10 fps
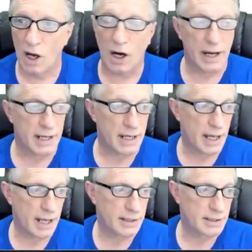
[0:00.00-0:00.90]
All right,
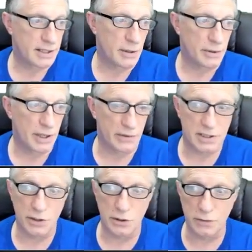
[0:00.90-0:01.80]
and so there
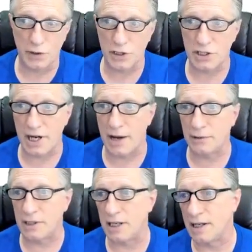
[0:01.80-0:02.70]
is a new version
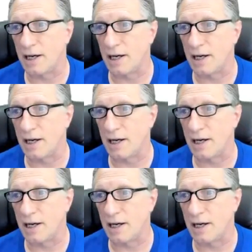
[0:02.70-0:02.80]
out that